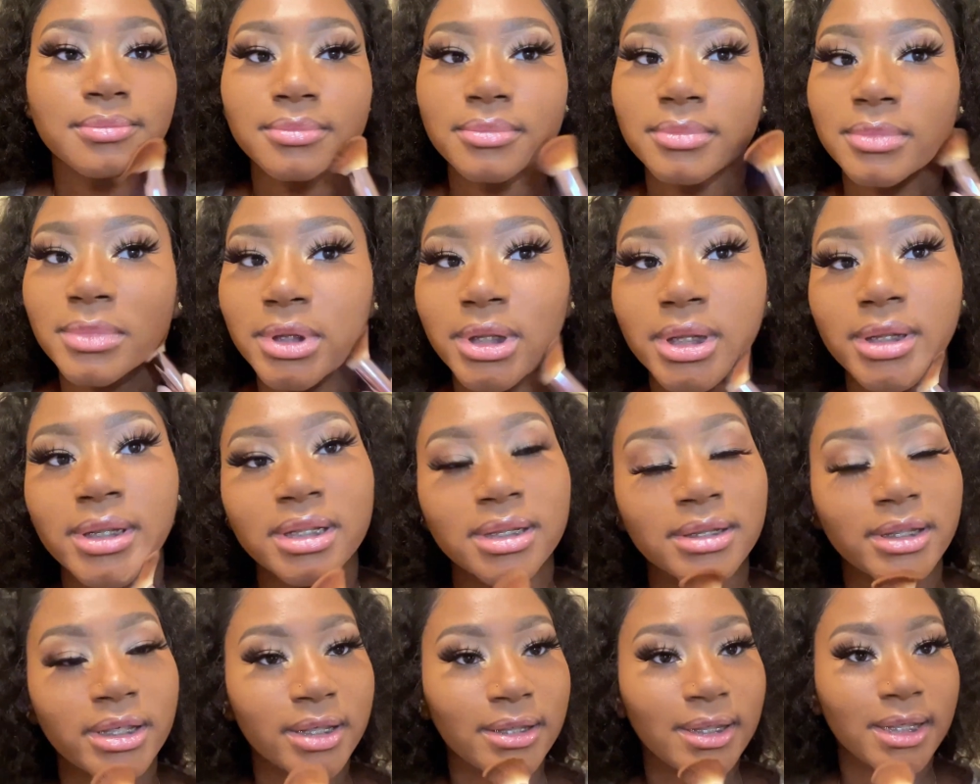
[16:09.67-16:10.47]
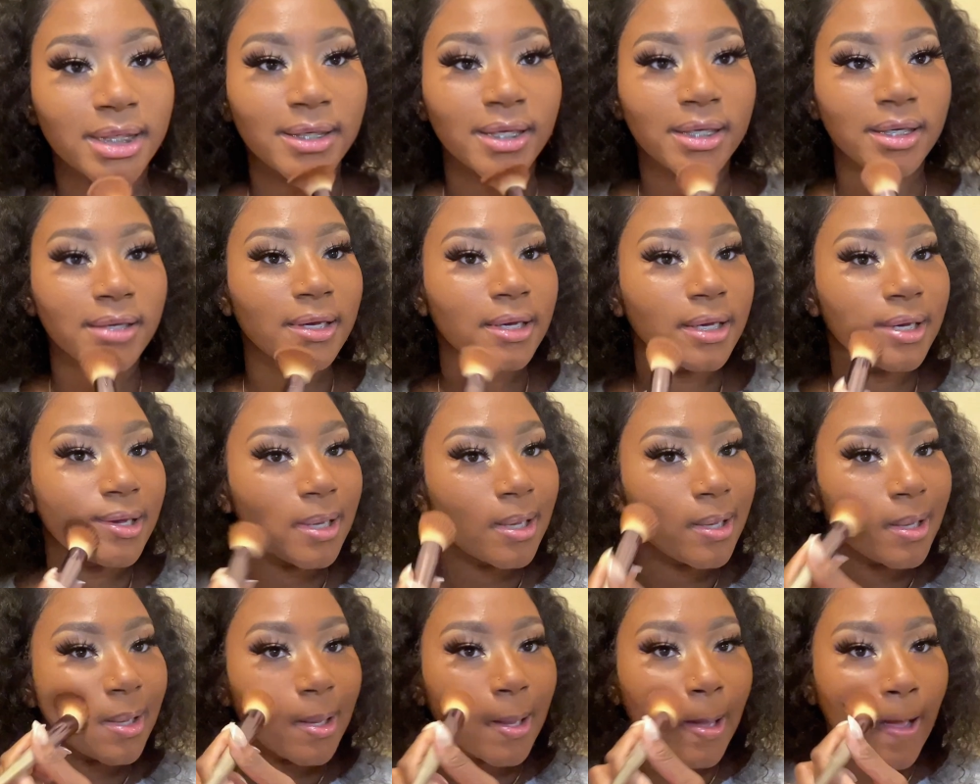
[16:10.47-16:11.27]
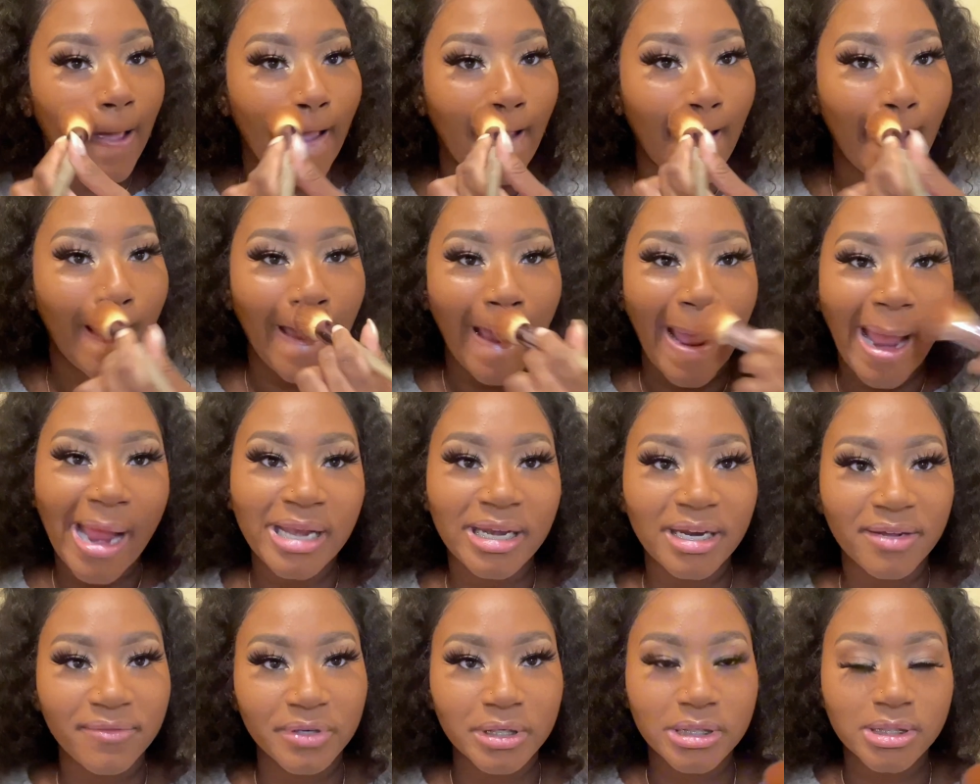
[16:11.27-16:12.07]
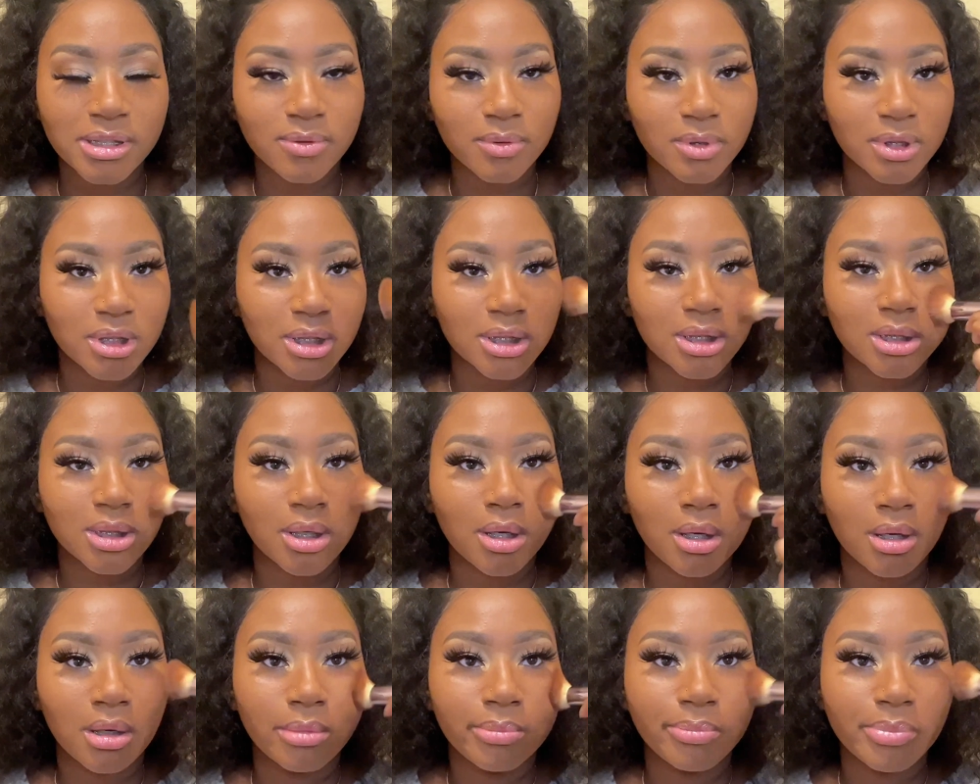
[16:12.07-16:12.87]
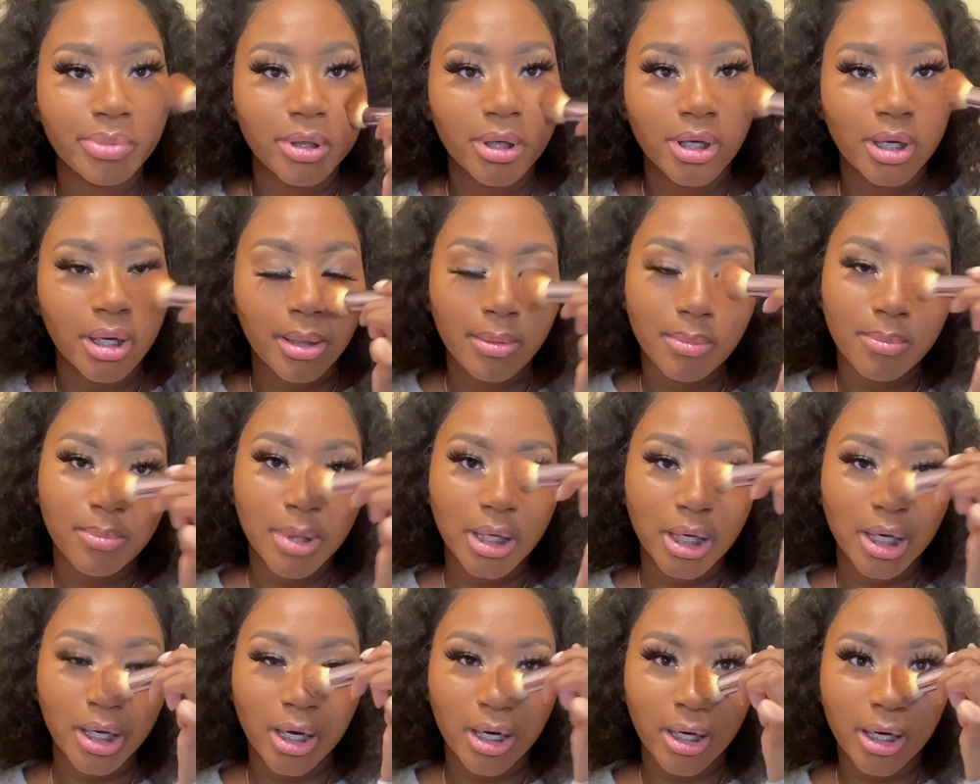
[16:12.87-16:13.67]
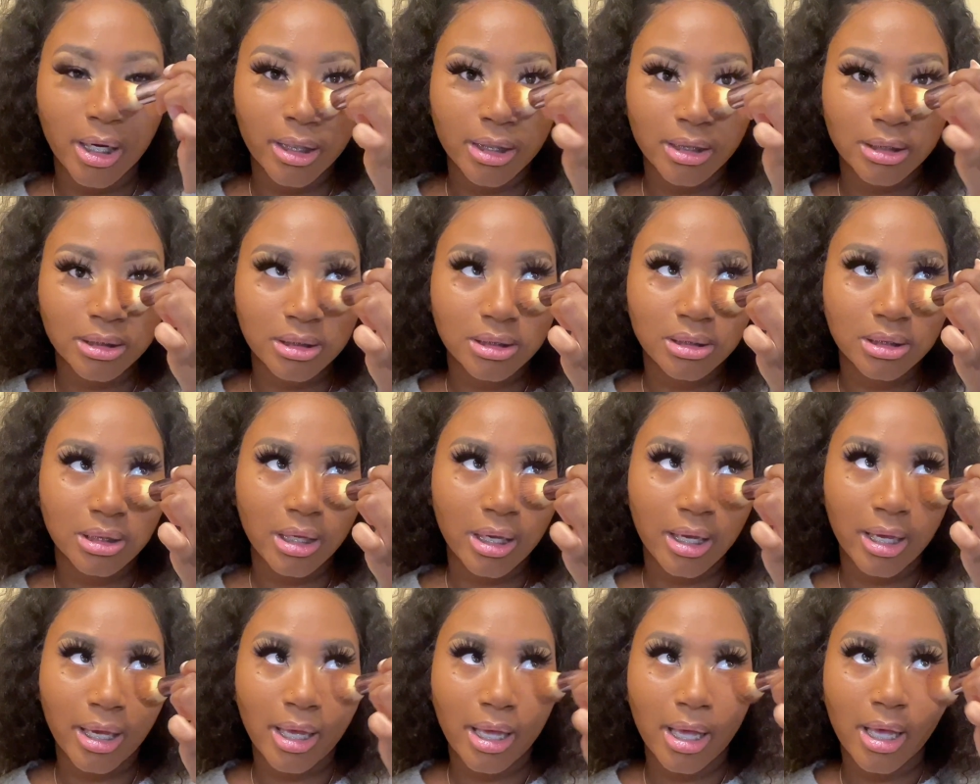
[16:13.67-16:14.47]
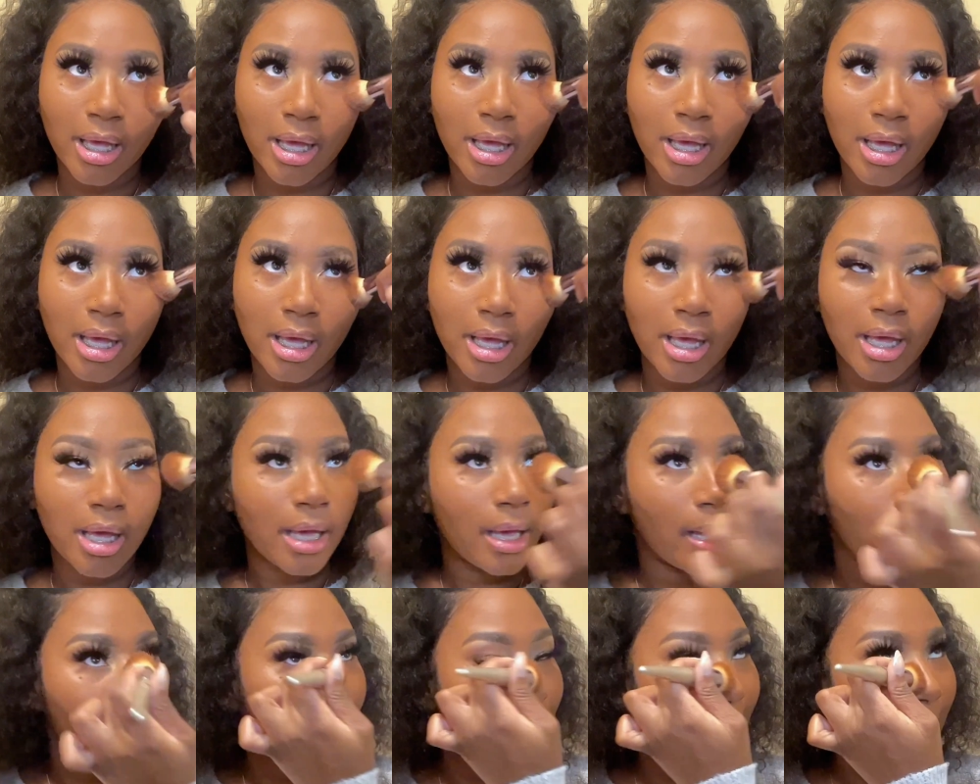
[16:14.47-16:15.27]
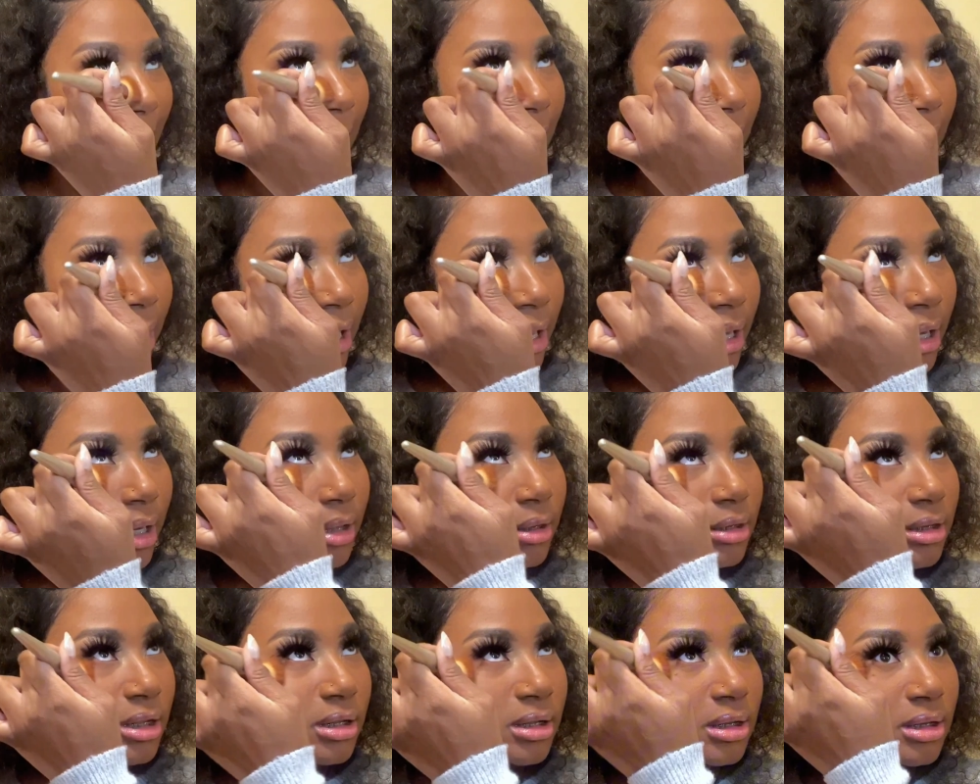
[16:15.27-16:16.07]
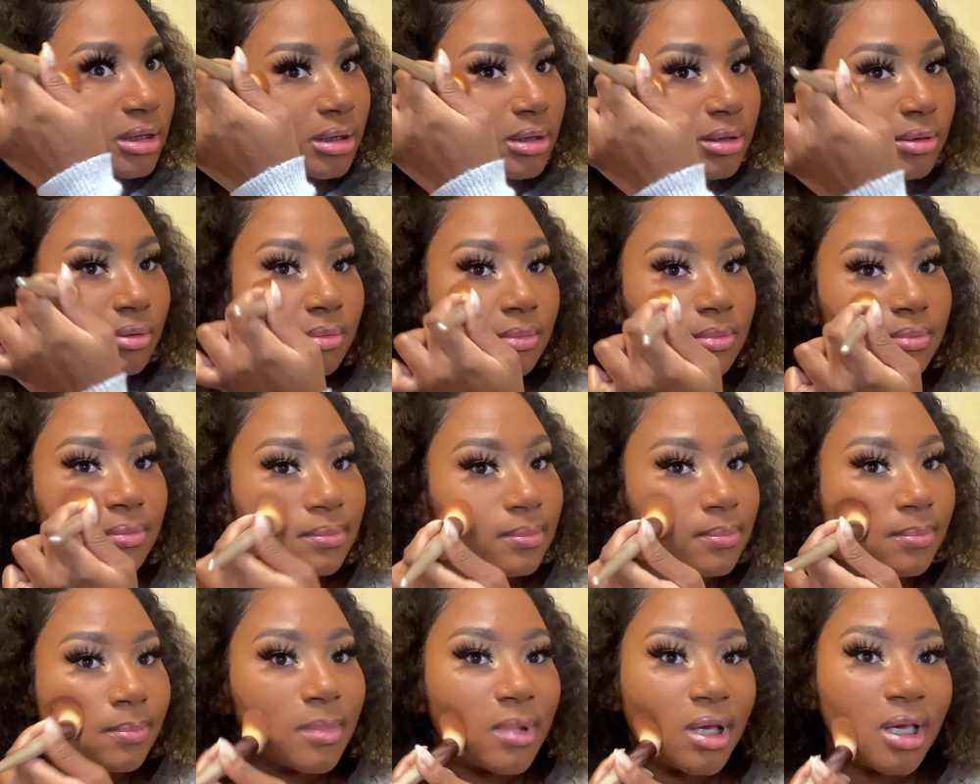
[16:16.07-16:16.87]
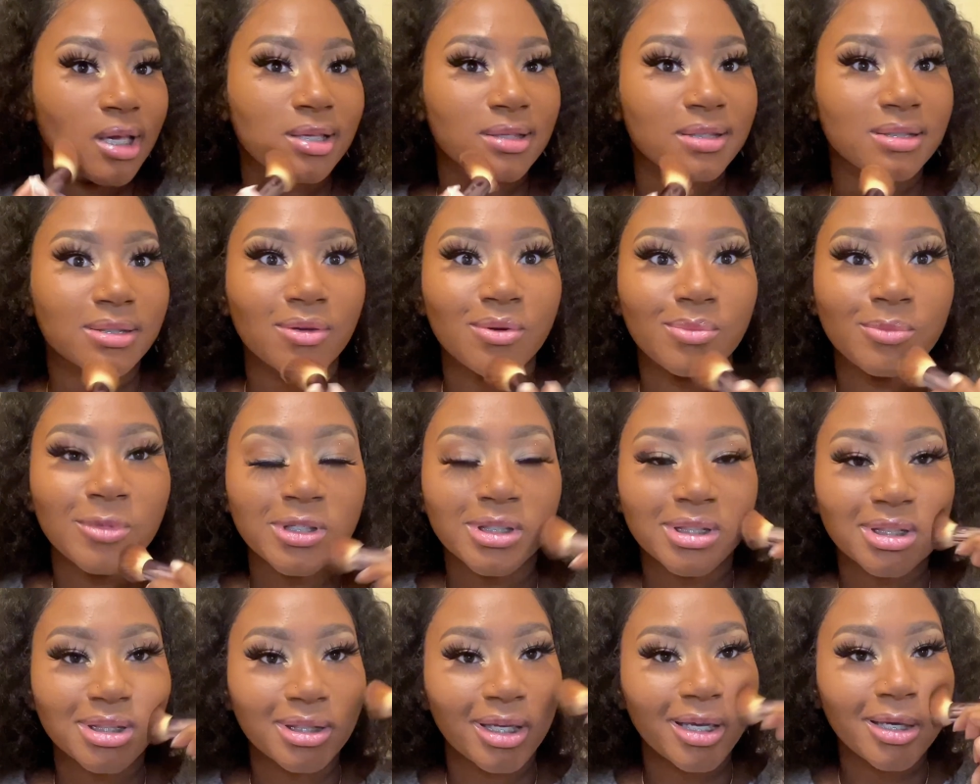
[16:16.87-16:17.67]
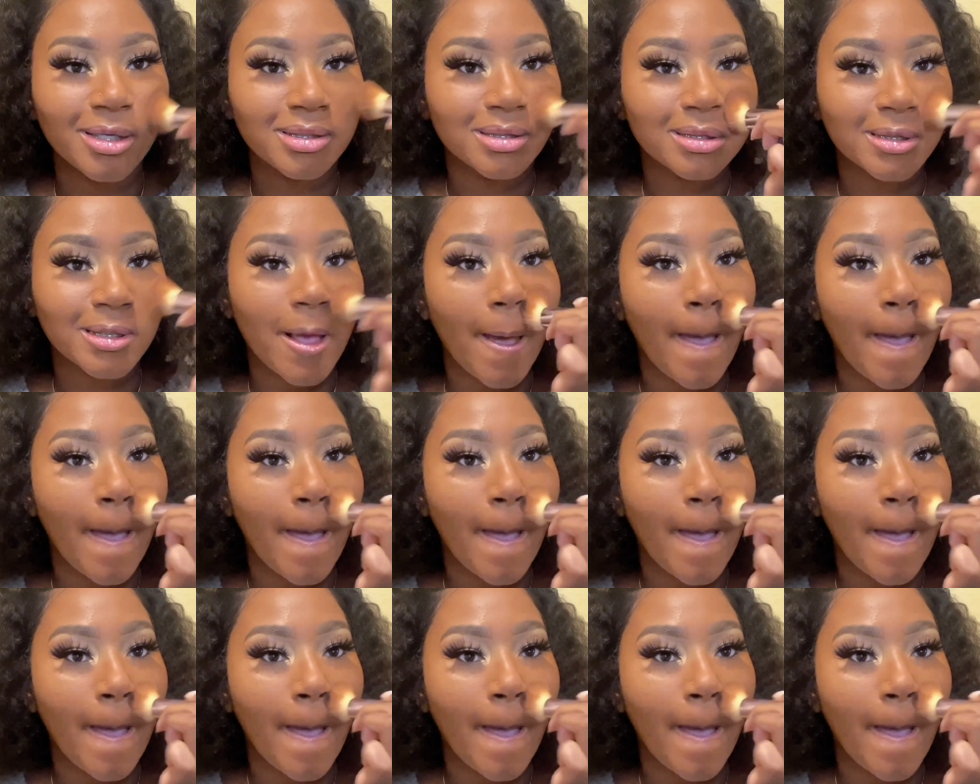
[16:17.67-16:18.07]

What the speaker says: Literally, I never switch it up because it just makes so much sense.